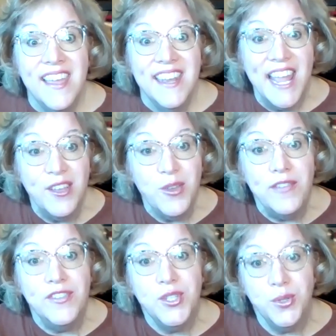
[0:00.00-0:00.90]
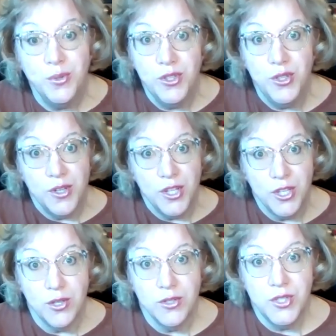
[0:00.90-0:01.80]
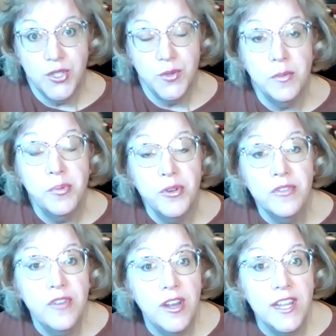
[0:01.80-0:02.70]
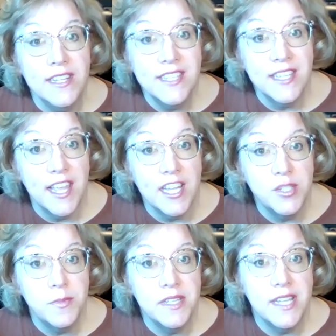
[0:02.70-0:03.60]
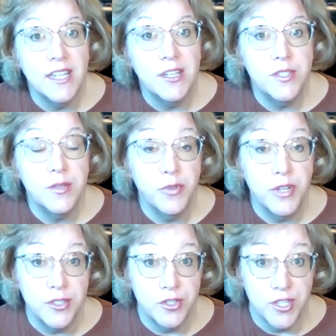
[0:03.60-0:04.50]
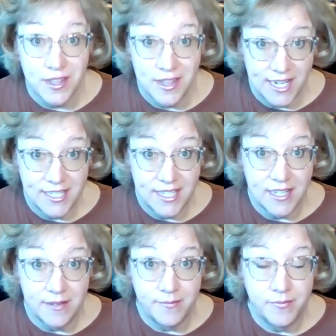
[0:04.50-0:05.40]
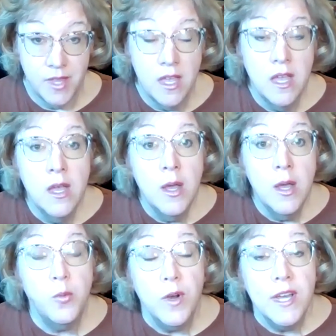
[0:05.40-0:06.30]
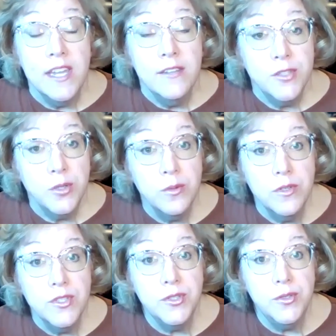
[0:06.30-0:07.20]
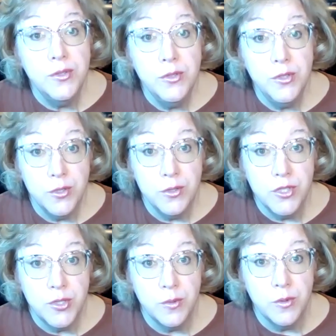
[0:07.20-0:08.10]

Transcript: Now you have a tool you can use to improve audience engagement and do some research on LinkedIn. But what kind of tools do you use to